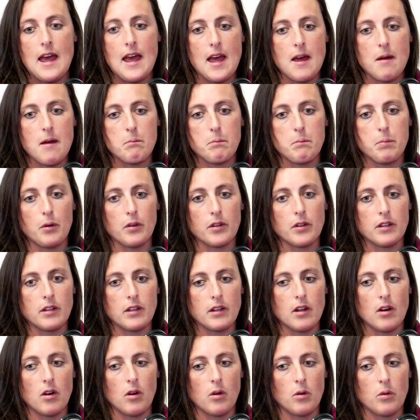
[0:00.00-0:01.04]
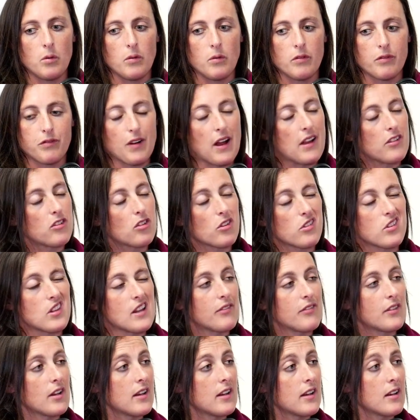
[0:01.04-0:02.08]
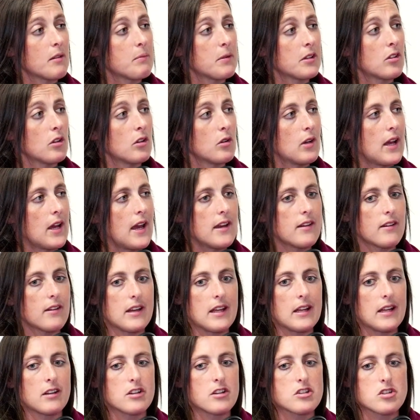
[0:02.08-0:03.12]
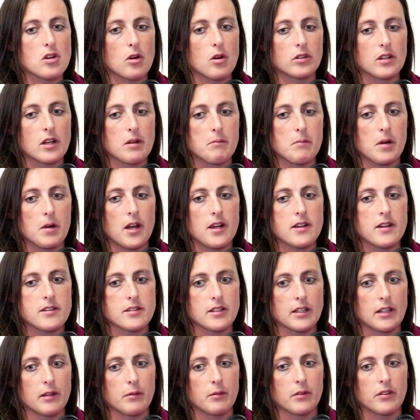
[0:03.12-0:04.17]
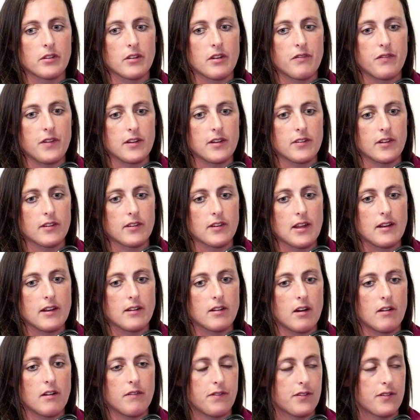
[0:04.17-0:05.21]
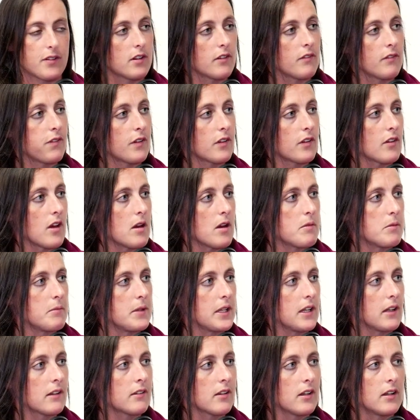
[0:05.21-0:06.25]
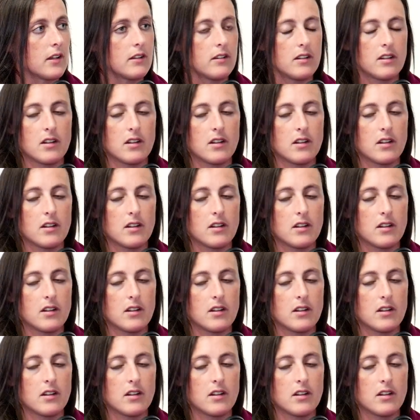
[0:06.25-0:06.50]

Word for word: Um, but, you know, France just left a little bit too late, and England showed their might, and it was a fitting send-off for, for Simon Middleton.